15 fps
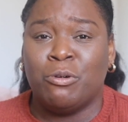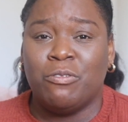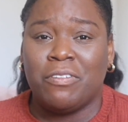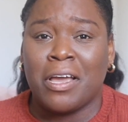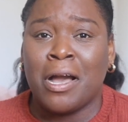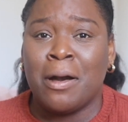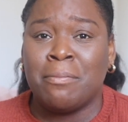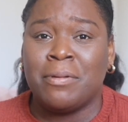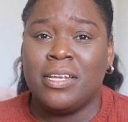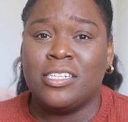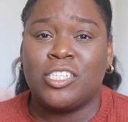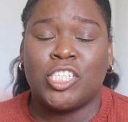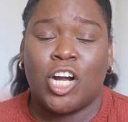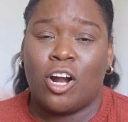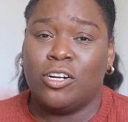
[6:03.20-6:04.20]
moving
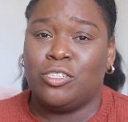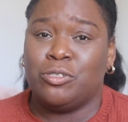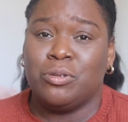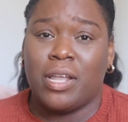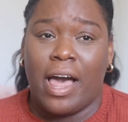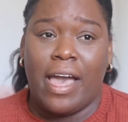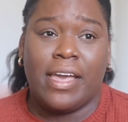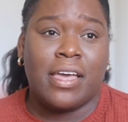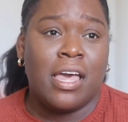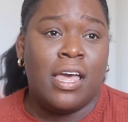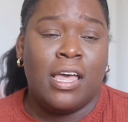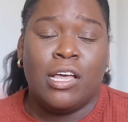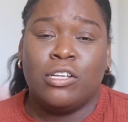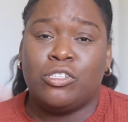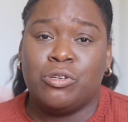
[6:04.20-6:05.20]
companies charge you like
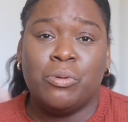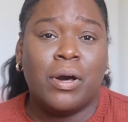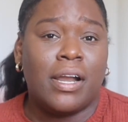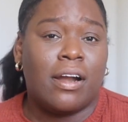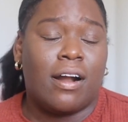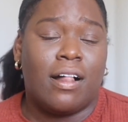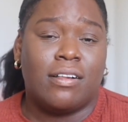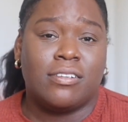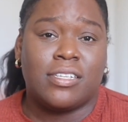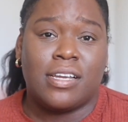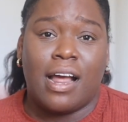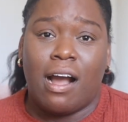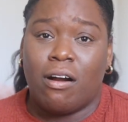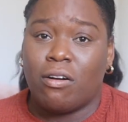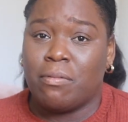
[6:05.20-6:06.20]
$200 an
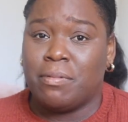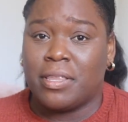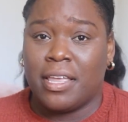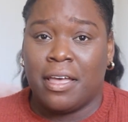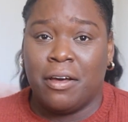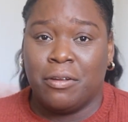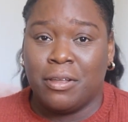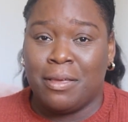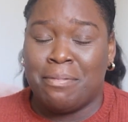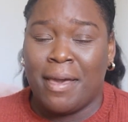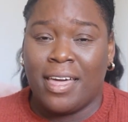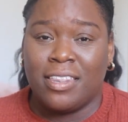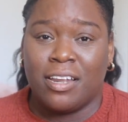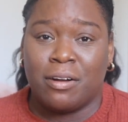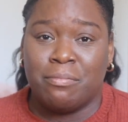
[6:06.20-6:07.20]
hour, but they only
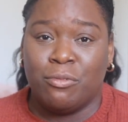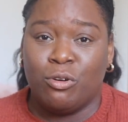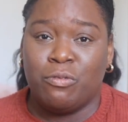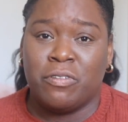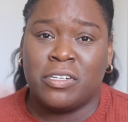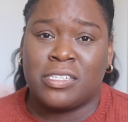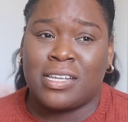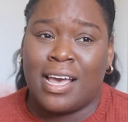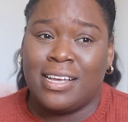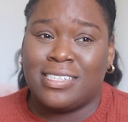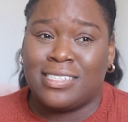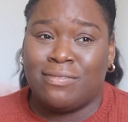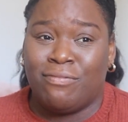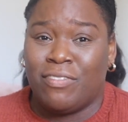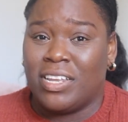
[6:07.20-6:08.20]
pay their movers like
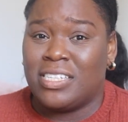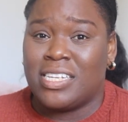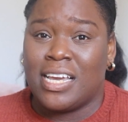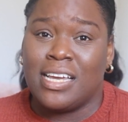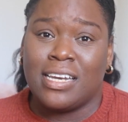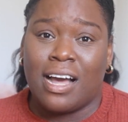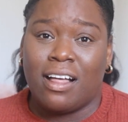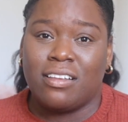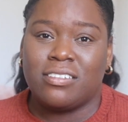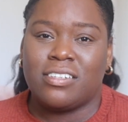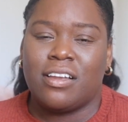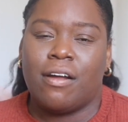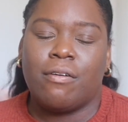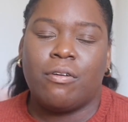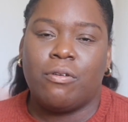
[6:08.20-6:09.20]
$15
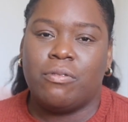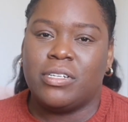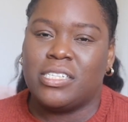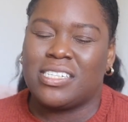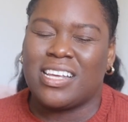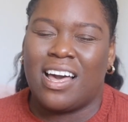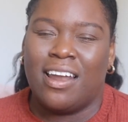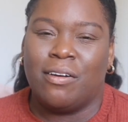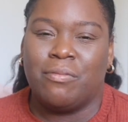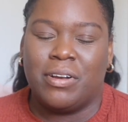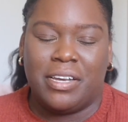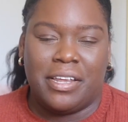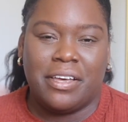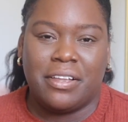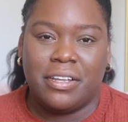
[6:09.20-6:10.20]
an hour, which is kind of
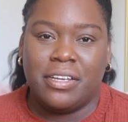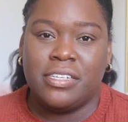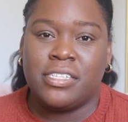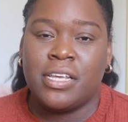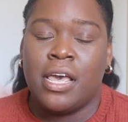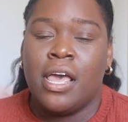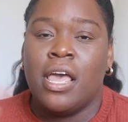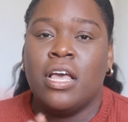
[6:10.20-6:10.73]
ridiculous.